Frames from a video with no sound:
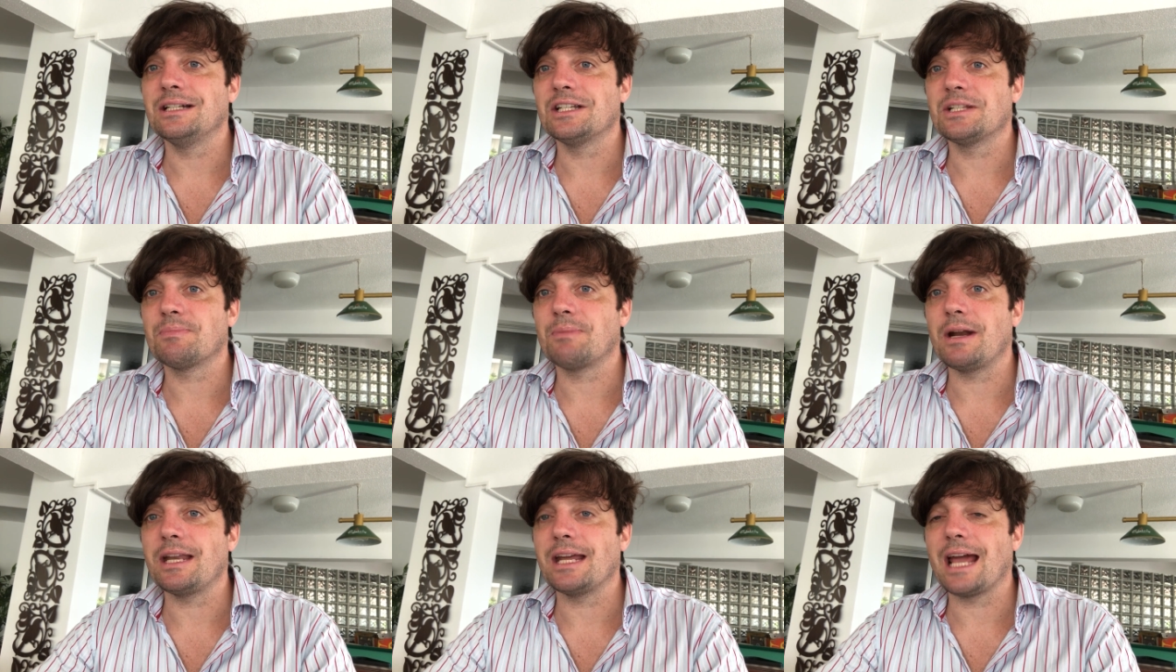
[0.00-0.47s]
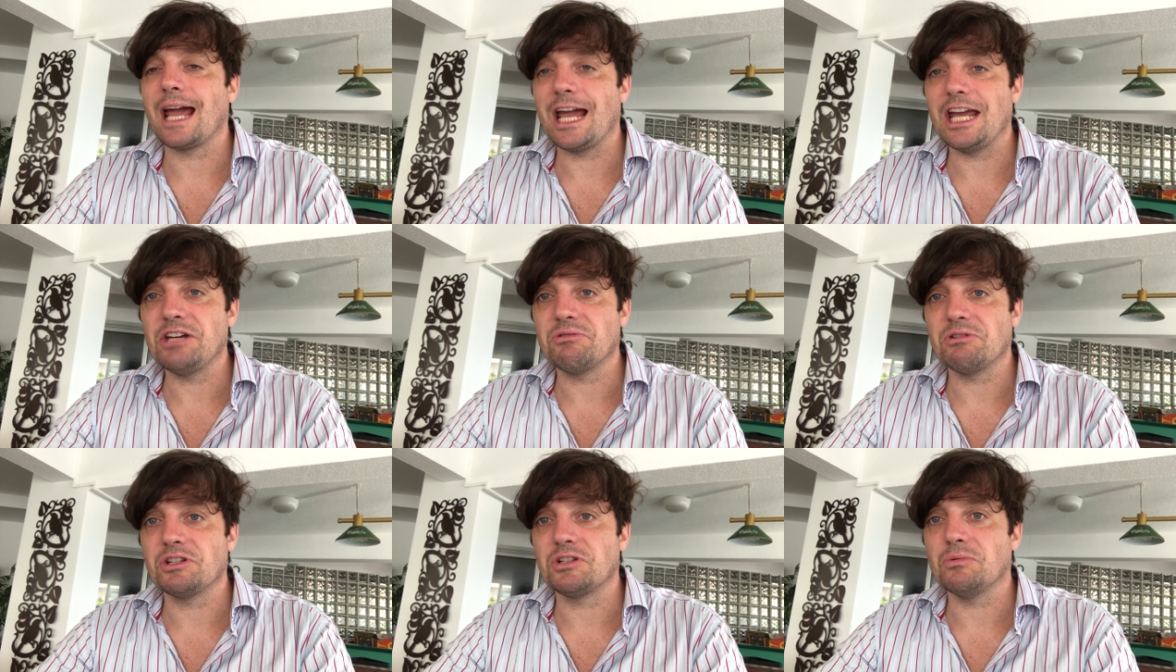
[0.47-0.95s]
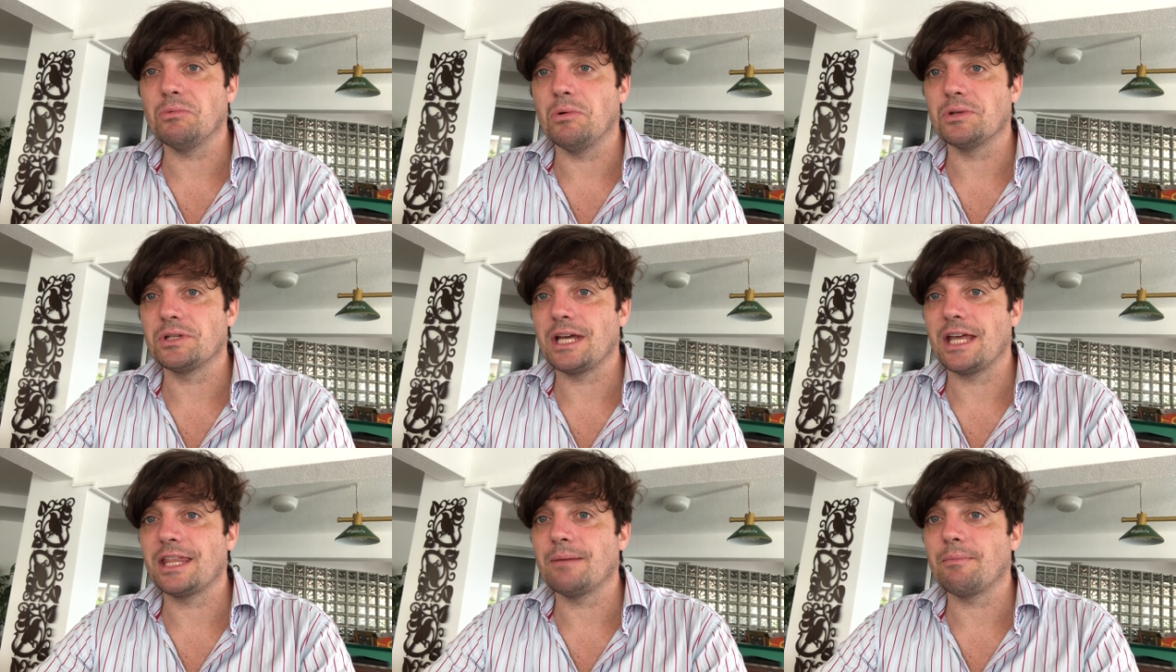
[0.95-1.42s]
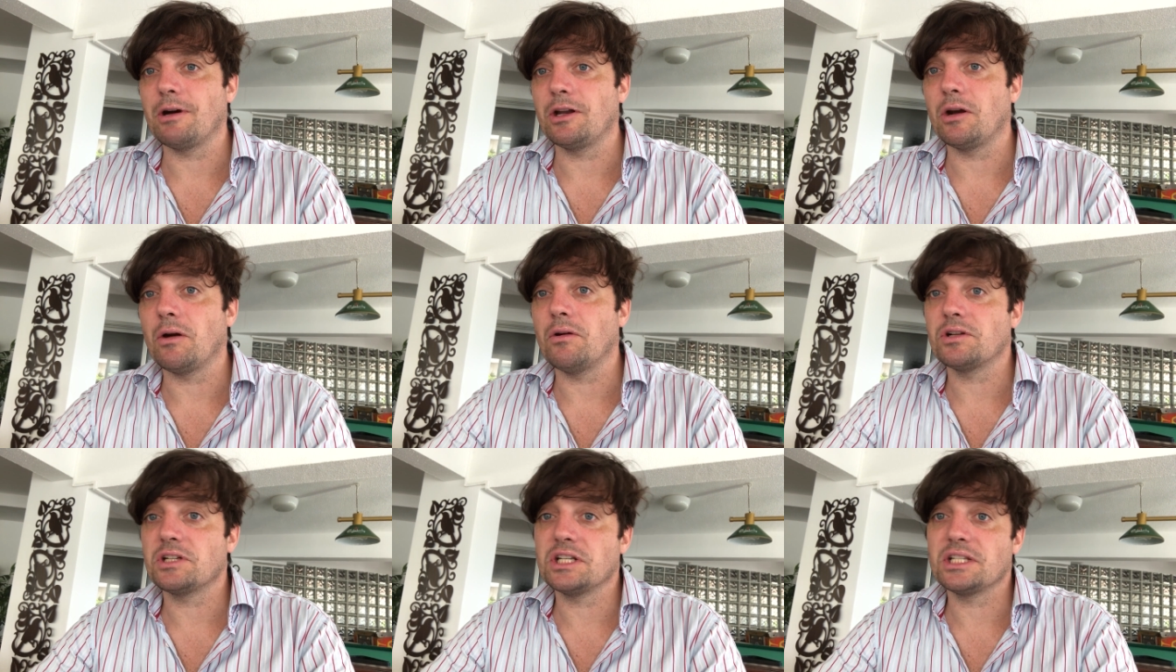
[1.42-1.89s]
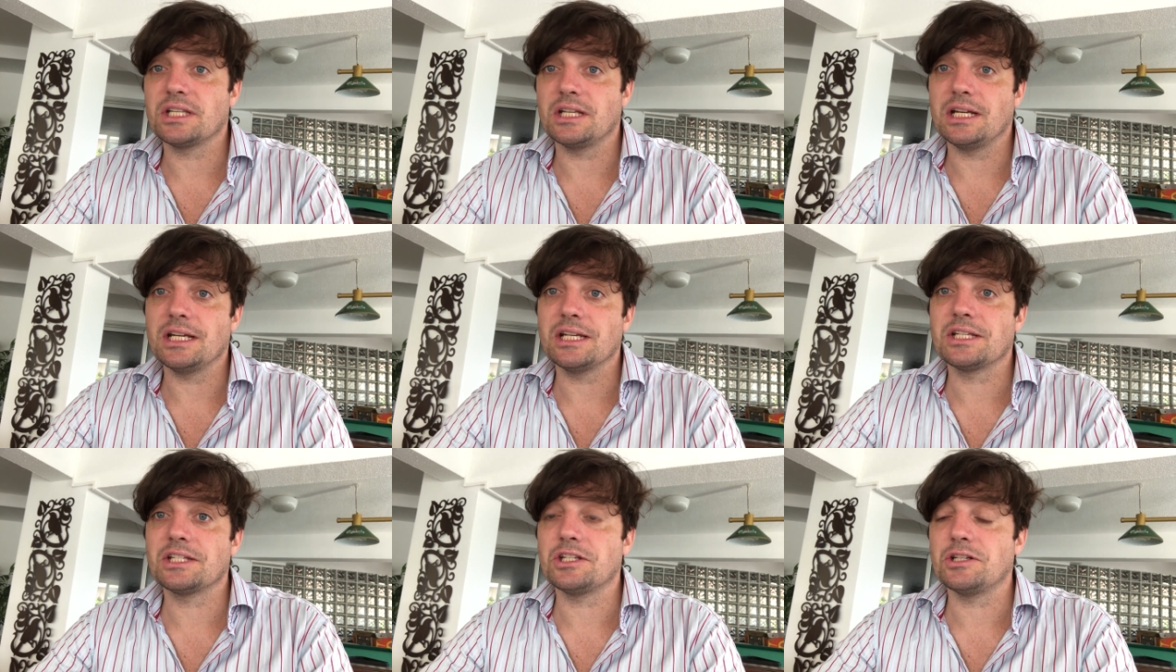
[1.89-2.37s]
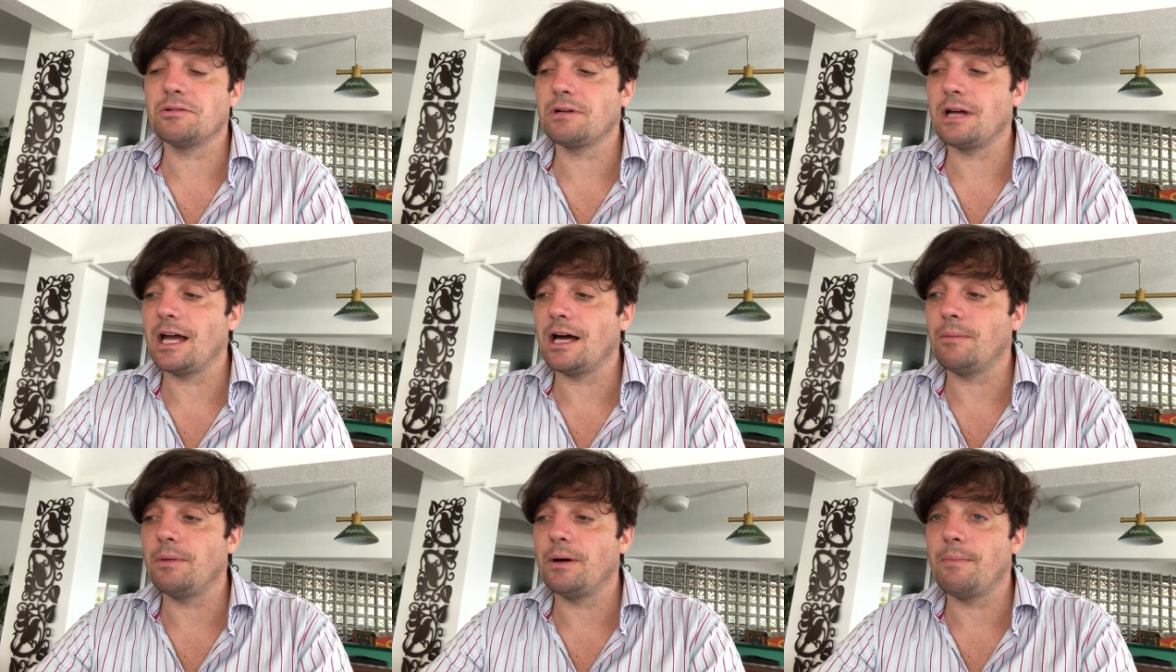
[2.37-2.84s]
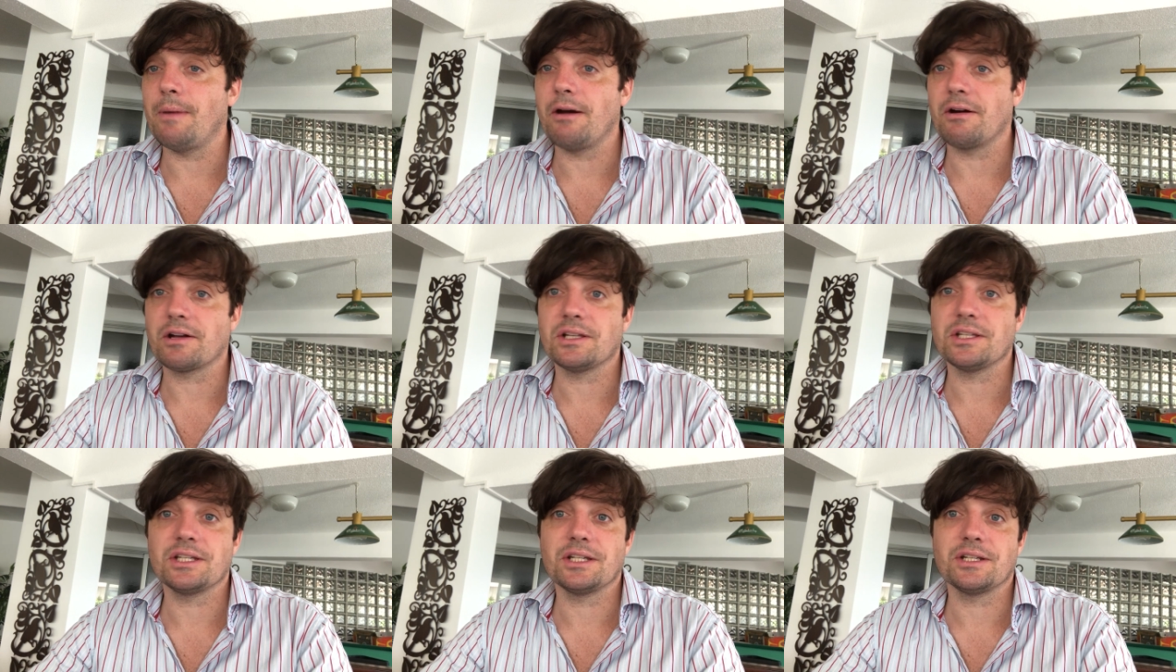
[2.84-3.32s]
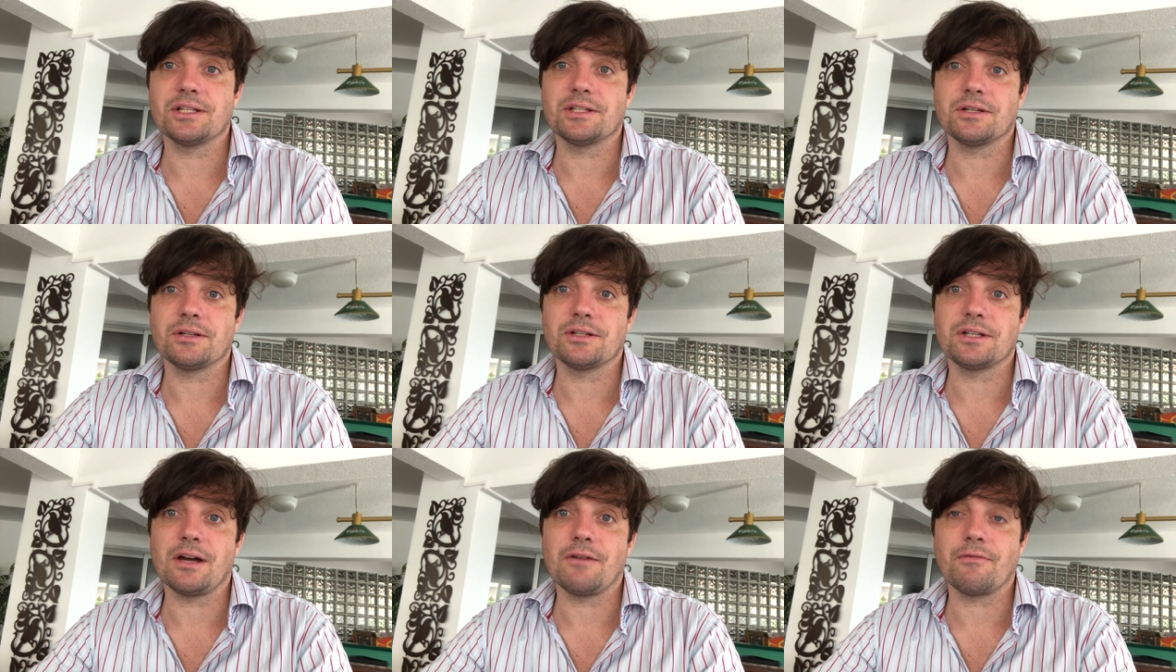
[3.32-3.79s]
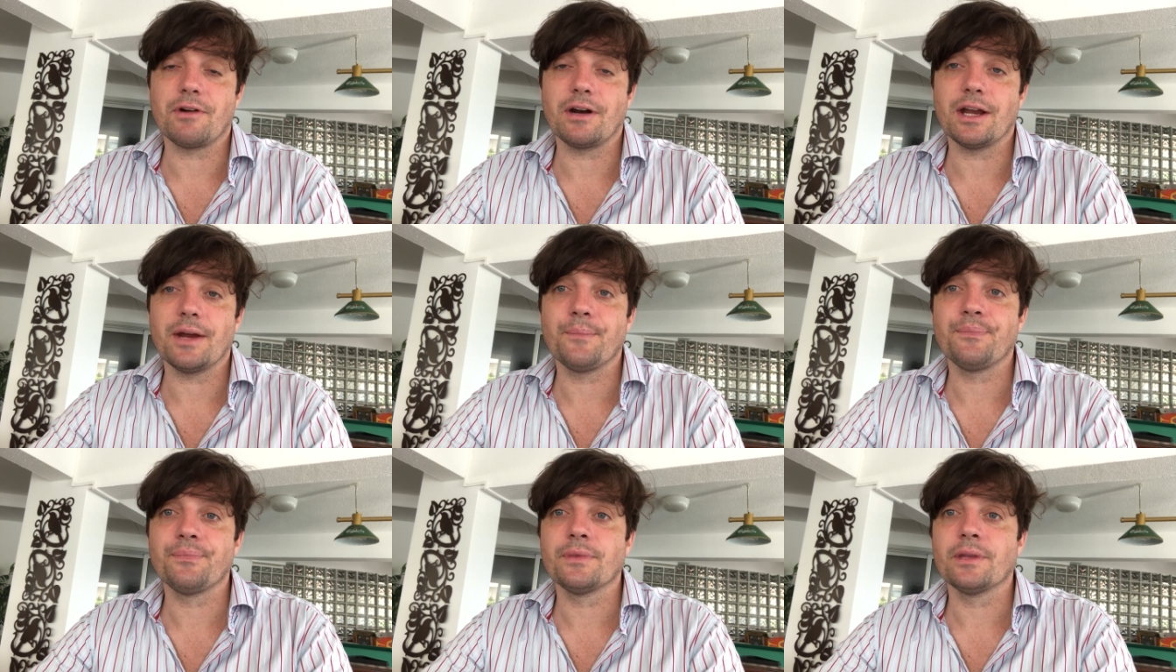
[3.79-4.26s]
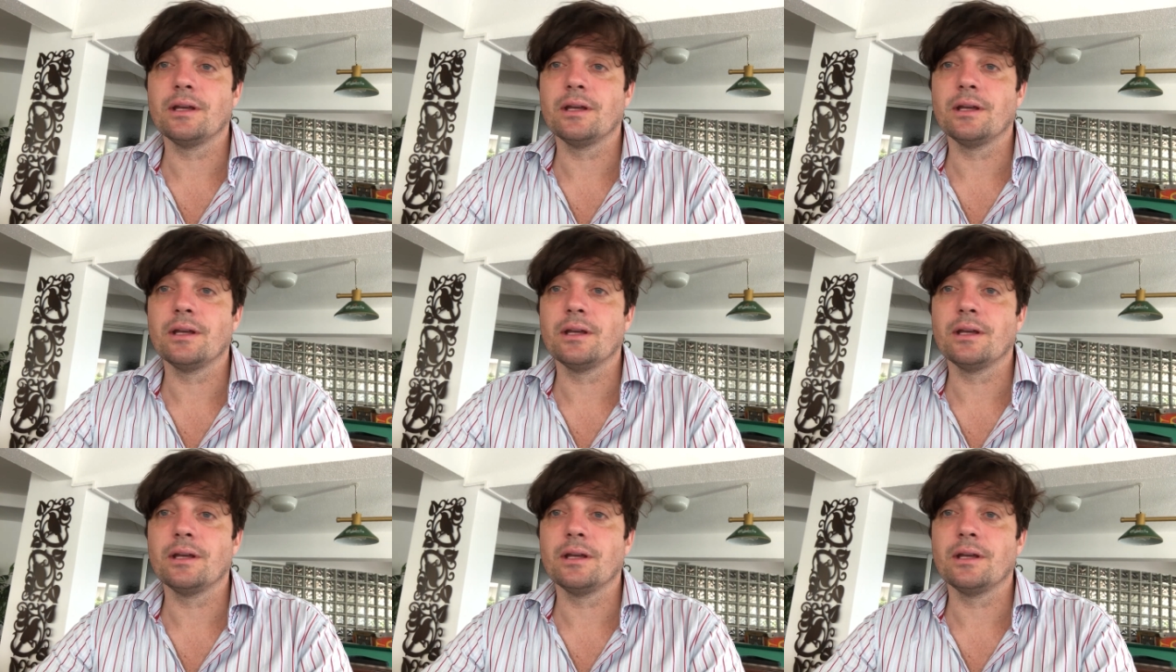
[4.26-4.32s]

spreading hatred towards ethnic minorities than he is to help American citizens who are suffering.